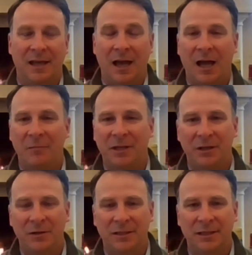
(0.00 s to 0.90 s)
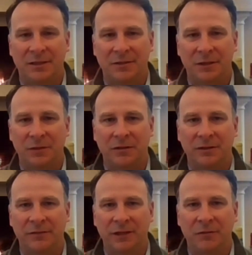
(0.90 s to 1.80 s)
Um, you know, it's, it's, it's
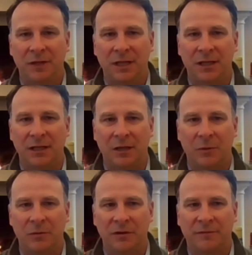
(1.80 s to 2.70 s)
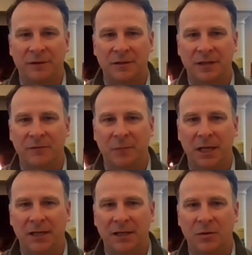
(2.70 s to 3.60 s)
relatively unique. Uh, we were the first ever
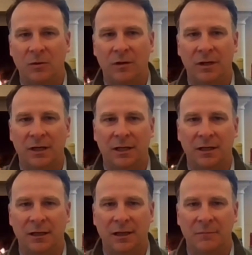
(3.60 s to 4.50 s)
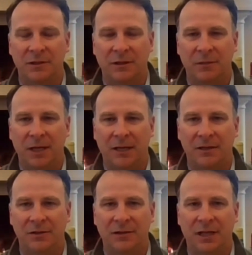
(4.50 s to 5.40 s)
make it in Oregon, um, starting back in
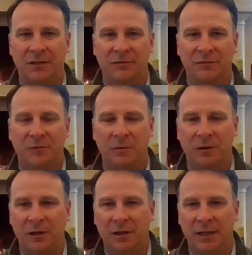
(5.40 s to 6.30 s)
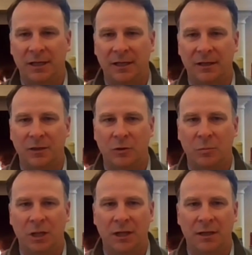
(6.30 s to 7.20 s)
2004. And Coeur
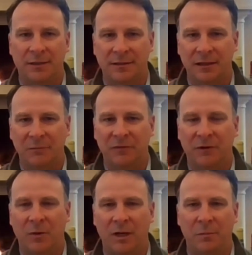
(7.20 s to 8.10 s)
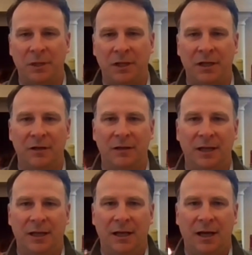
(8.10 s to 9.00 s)
Blanc is the name of our white Pinot.
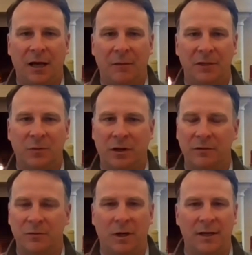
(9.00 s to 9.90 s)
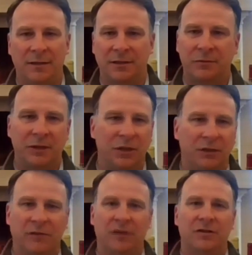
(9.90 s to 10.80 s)
Um, it's one of those wines that's really
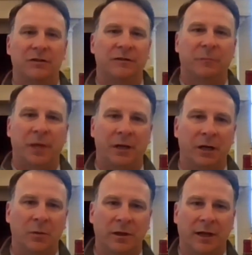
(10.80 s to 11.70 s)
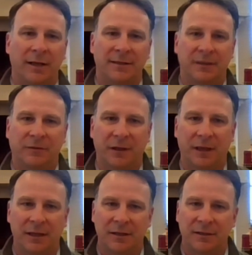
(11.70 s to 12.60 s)
universal for pairing with lots of different
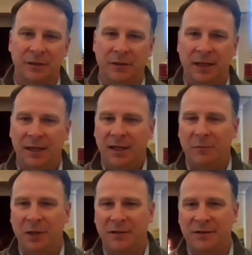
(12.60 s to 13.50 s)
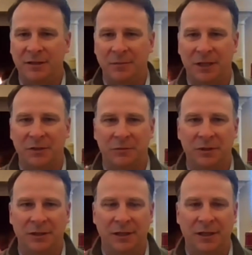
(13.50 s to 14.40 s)
things. So it makes you seem like a
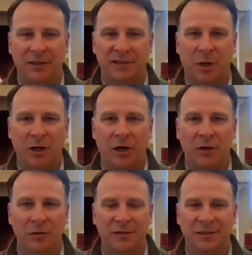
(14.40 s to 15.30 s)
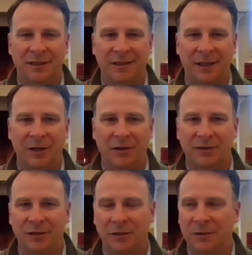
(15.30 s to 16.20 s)
really uh, smart host. And, and
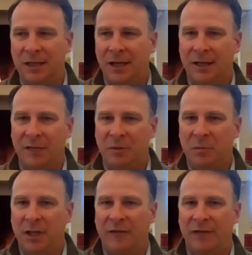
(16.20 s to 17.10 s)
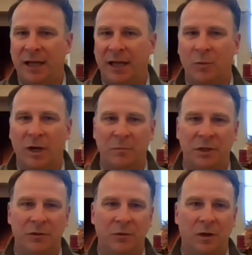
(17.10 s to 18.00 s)
also, a lot of people haven't had white
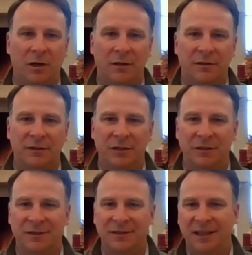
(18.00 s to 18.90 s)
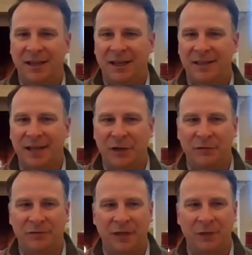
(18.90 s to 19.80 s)
Pinot Noir. So it's, it's kind of
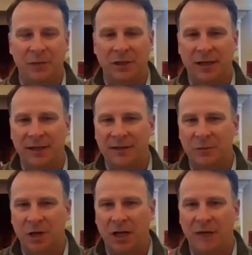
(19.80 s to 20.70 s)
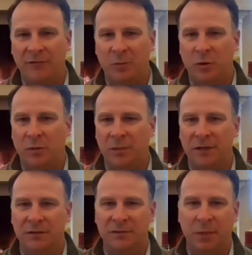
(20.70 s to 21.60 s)
fun when your guests arrive to pour them a
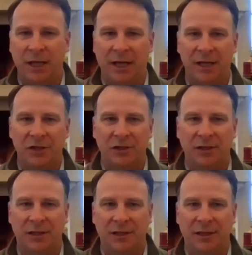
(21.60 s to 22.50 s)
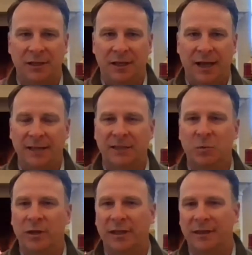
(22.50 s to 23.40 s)
little splash and then ask them
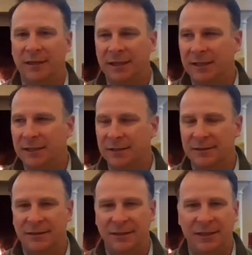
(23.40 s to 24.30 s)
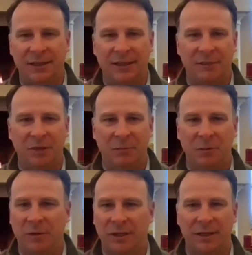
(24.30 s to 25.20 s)
what they think it is. And people
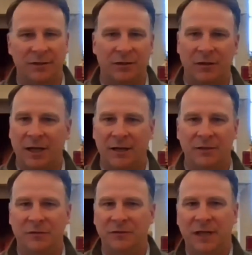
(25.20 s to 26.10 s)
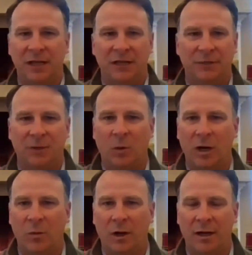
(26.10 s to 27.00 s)
will think it's all kinds of different
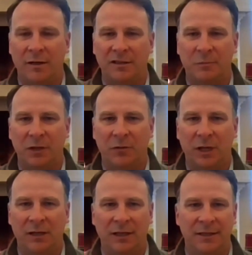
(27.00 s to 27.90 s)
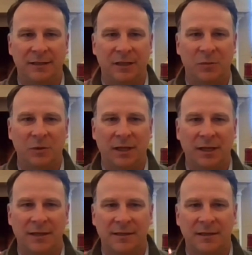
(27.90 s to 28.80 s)
white wines, but rarely anyone
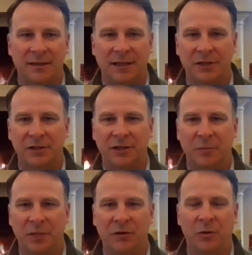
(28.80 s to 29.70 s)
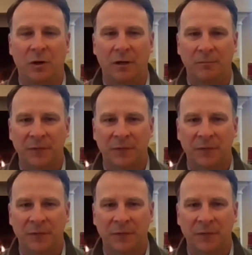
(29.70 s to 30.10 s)
guess that it's actually a Pinot Noir.